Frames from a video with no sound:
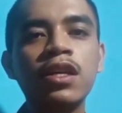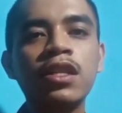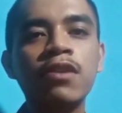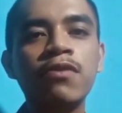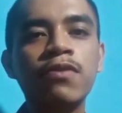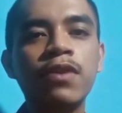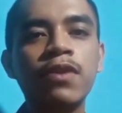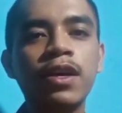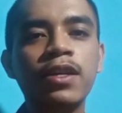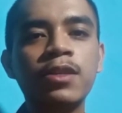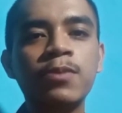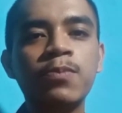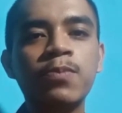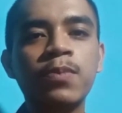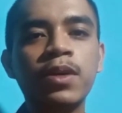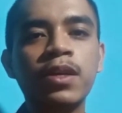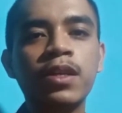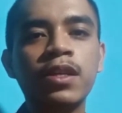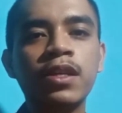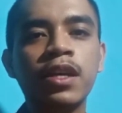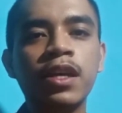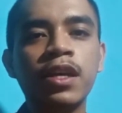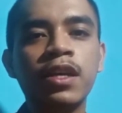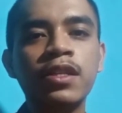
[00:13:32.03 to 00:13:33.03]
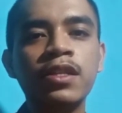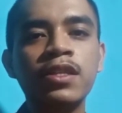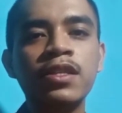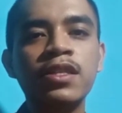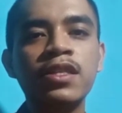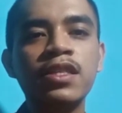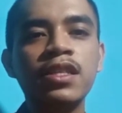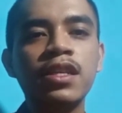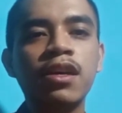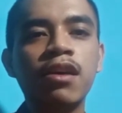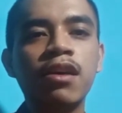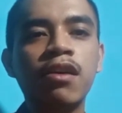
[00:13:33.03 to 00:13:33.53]
The collective
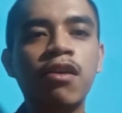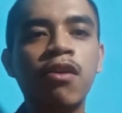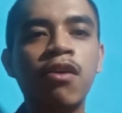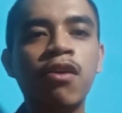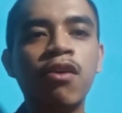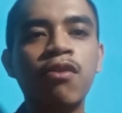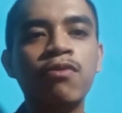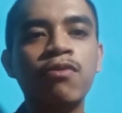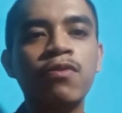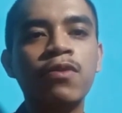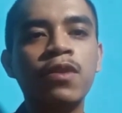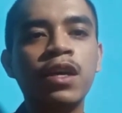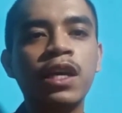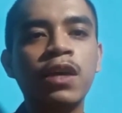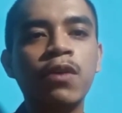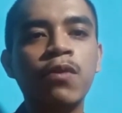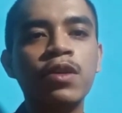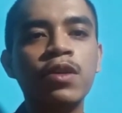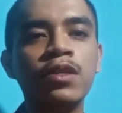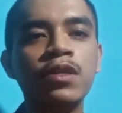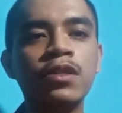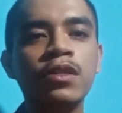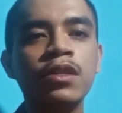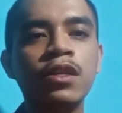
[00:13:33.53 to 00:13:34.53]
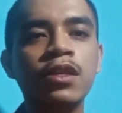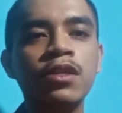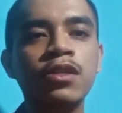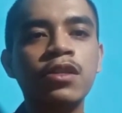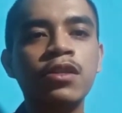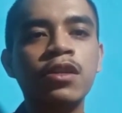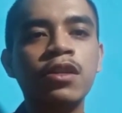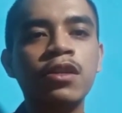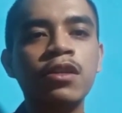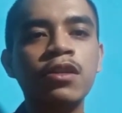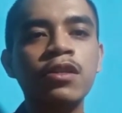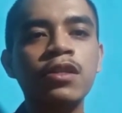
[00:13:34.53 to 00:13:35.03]
experience of
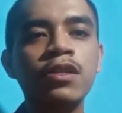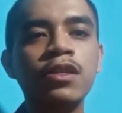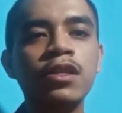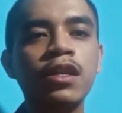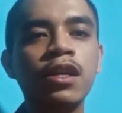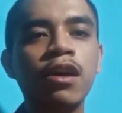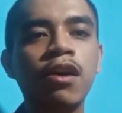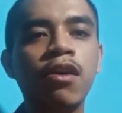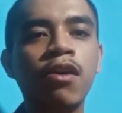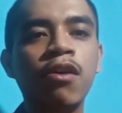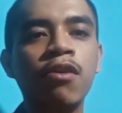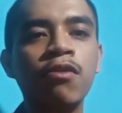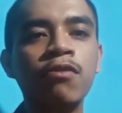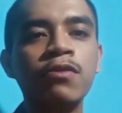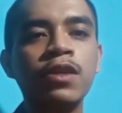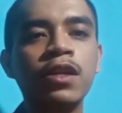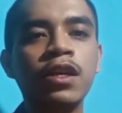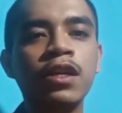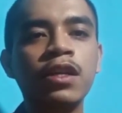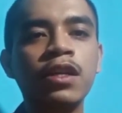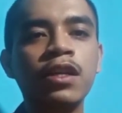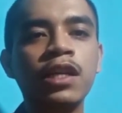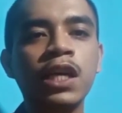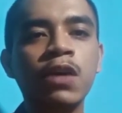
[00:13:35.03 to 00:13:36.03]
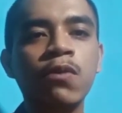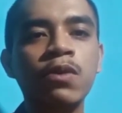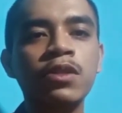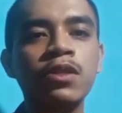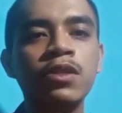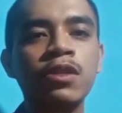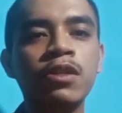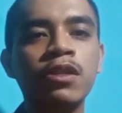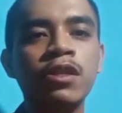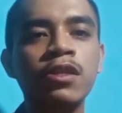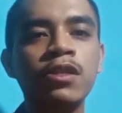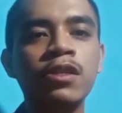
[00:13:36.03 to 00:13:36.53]
language teachers of
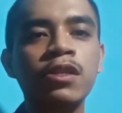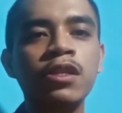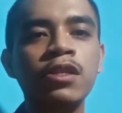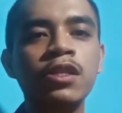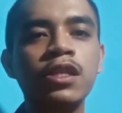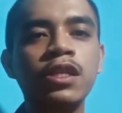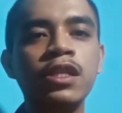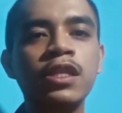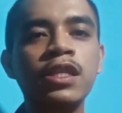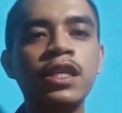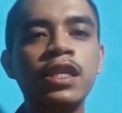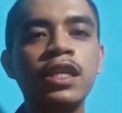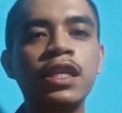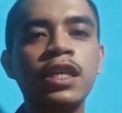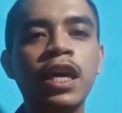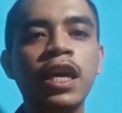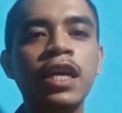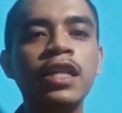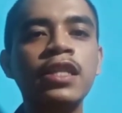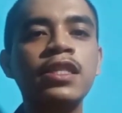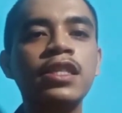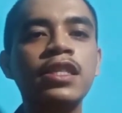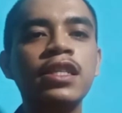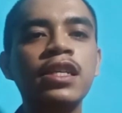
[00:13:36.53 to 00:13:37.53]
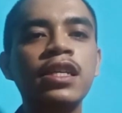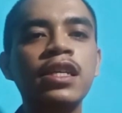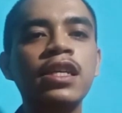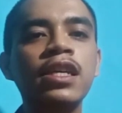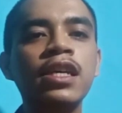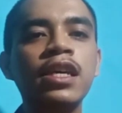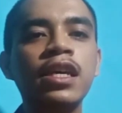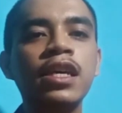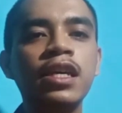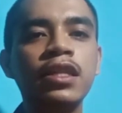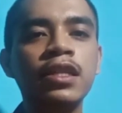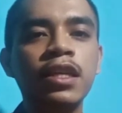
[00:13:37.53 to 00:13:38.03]
second language research
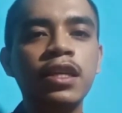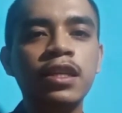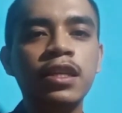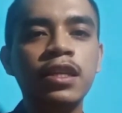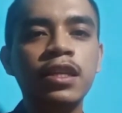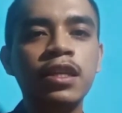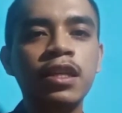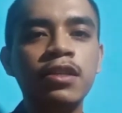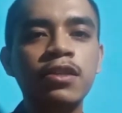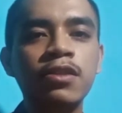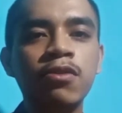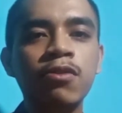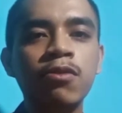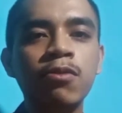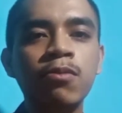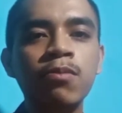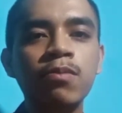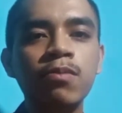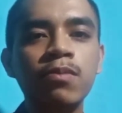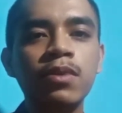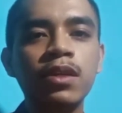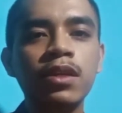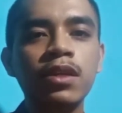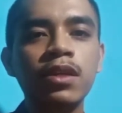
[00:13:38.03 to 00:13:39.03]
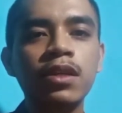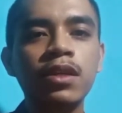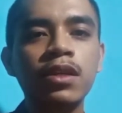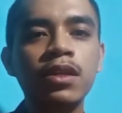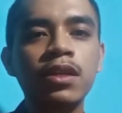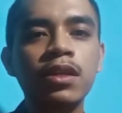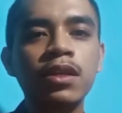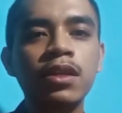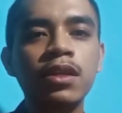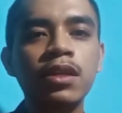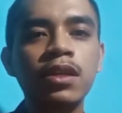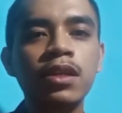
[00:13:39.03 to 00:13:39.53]
indicates that
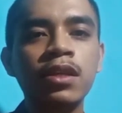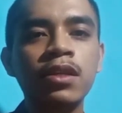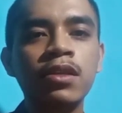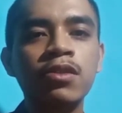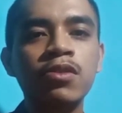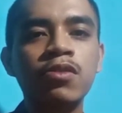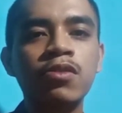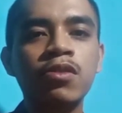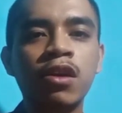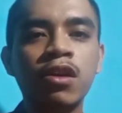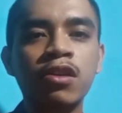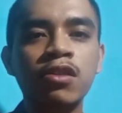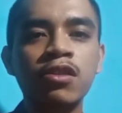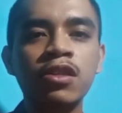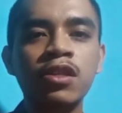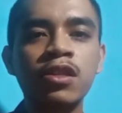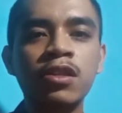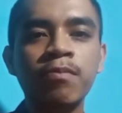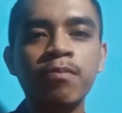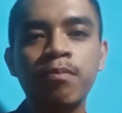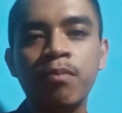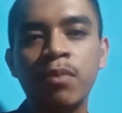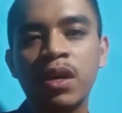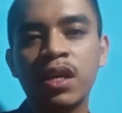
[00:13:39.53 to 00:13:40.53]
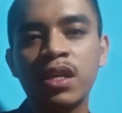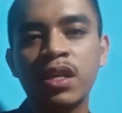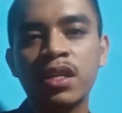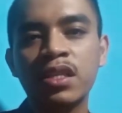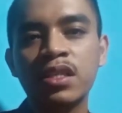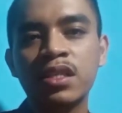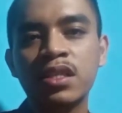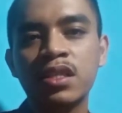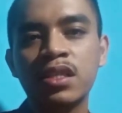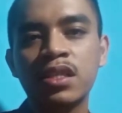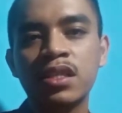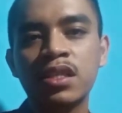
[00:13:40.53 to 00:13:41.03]
classroom
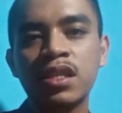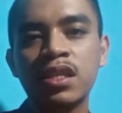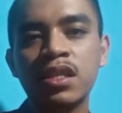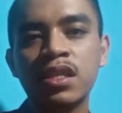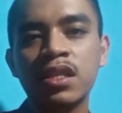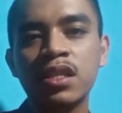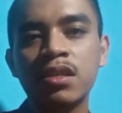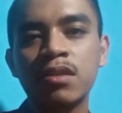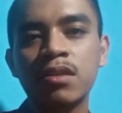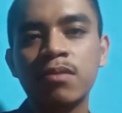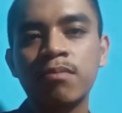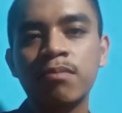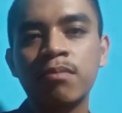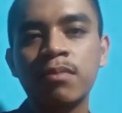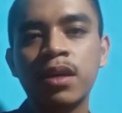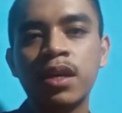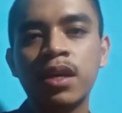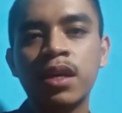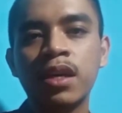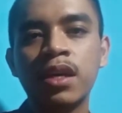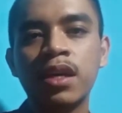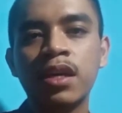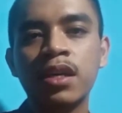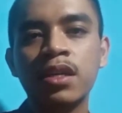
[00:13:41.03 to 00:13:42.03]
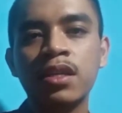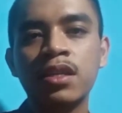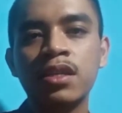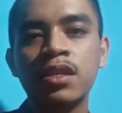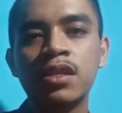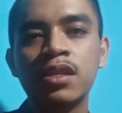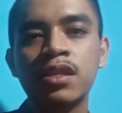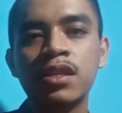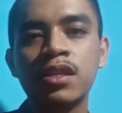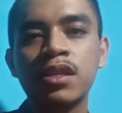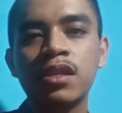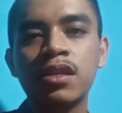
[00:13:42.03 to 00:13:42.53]
instruction
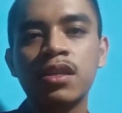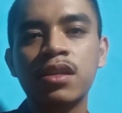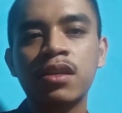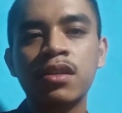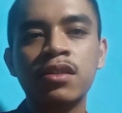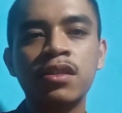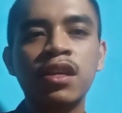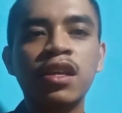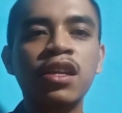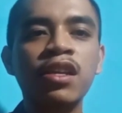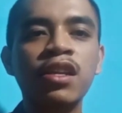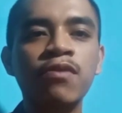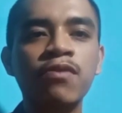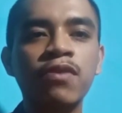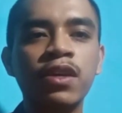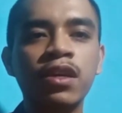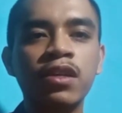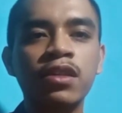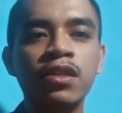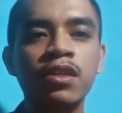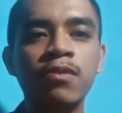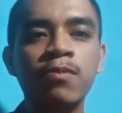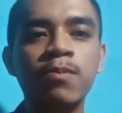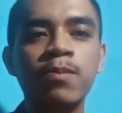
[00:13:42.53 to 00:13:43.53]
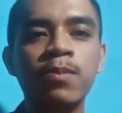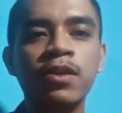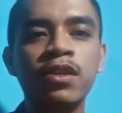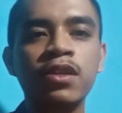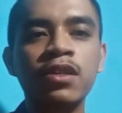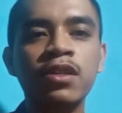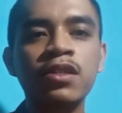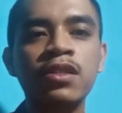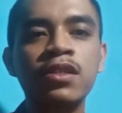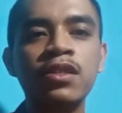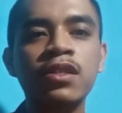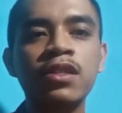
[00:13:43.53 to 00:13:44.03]
makes a
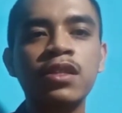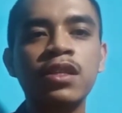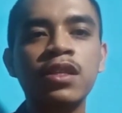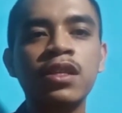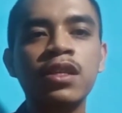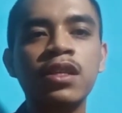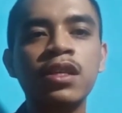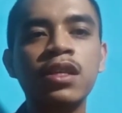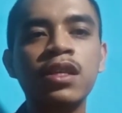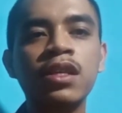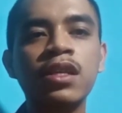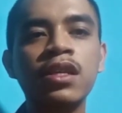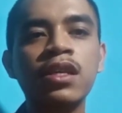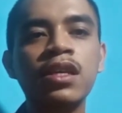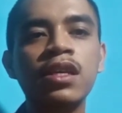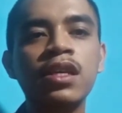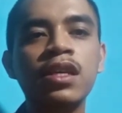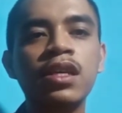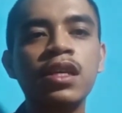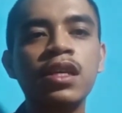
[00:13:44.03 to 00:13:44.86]
significant difference